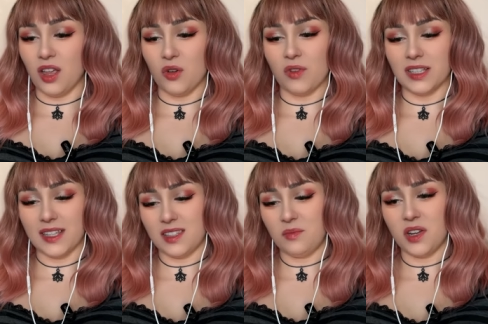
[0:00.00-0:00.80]
Oh, well,
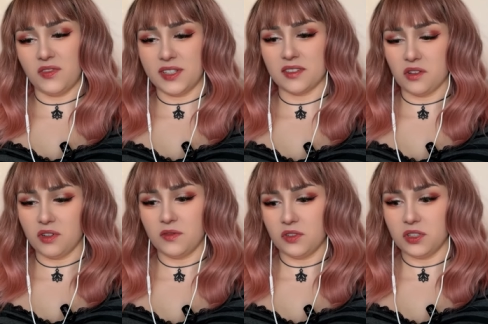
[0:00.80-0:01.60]
that's a perfect
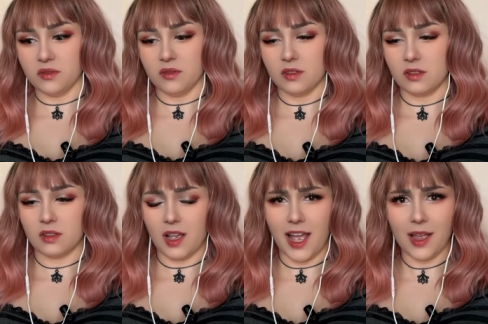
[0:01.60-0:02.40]
story for you.
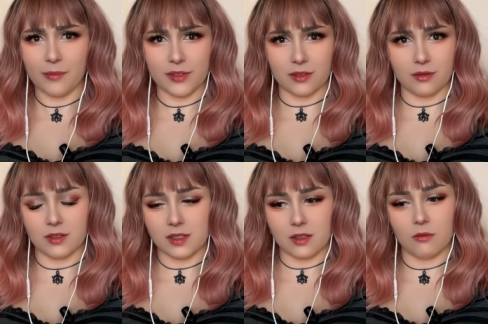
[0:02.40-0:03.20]

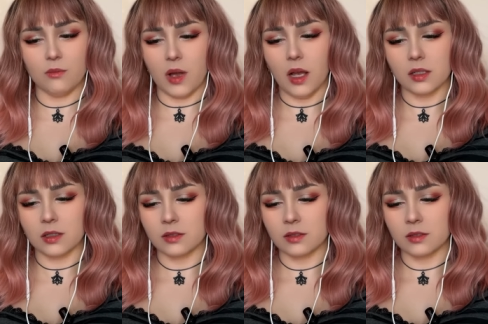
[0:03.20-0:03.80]
Absolute scumbag.